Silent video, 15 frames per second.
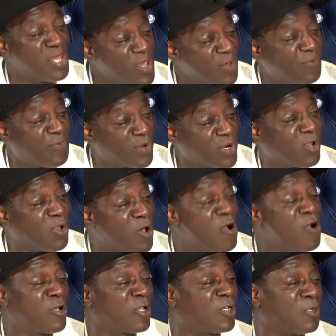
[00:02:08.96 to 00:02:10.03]
for the
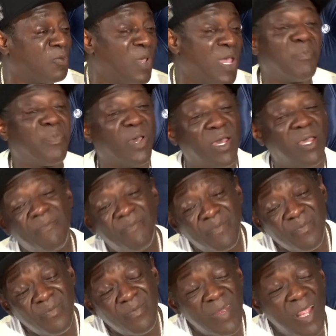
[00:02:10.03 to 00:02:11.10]
longest, man, but
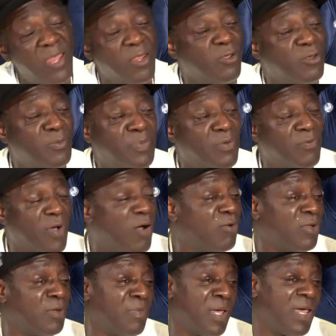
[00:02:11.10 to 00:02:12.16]
I know you've been
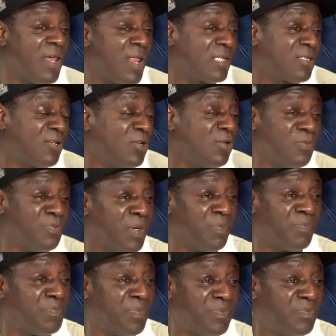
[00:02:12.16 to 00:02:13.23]
rolling, man. I see you've
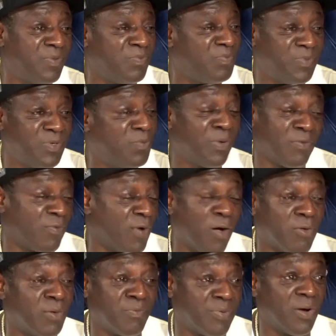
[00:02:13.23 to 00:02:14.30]
been
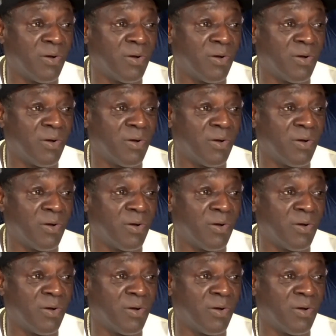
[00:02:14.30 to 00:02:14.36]
rolling, bro.